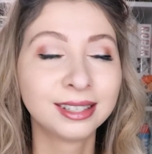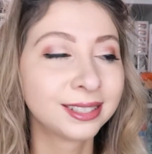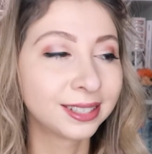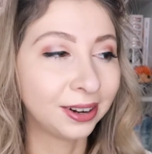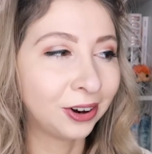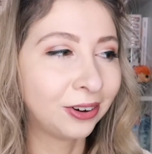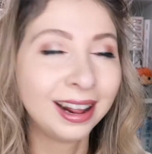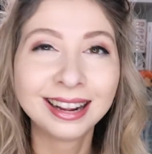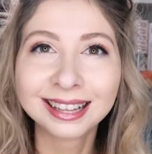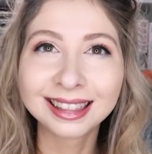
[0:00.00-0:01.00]
So
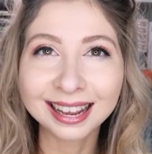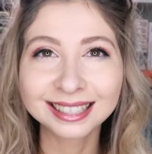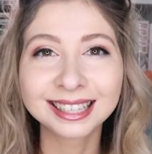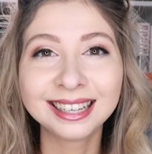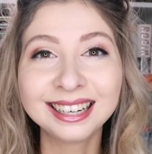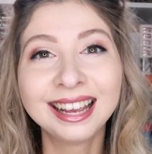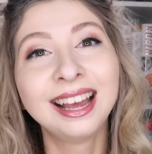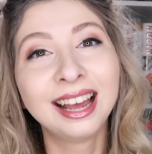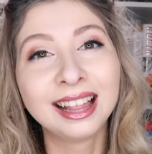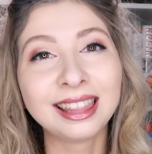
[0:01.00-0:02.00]
that is it.
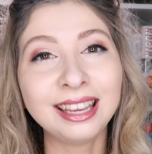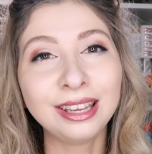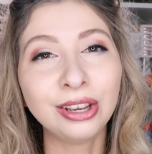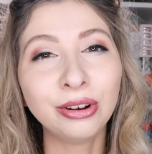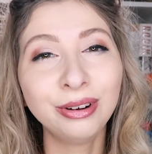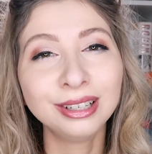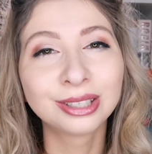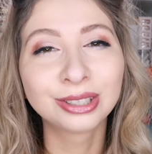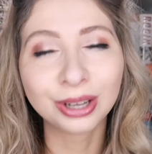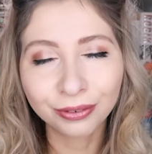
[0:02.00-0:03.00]
Thank you
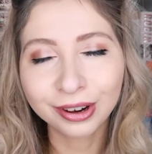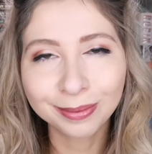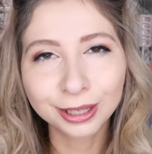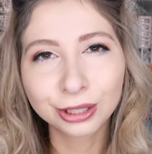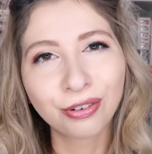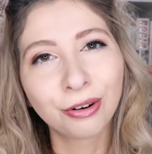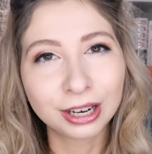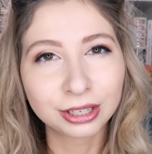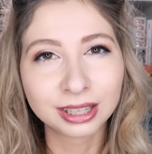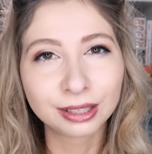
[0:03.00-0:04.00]
so very much for
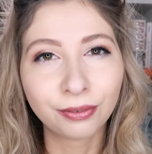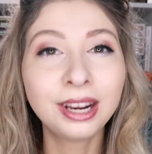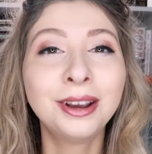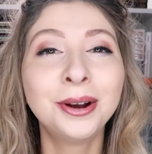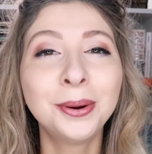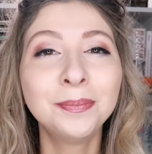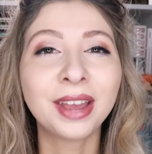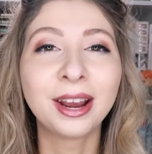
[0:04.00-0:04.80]
watching this video.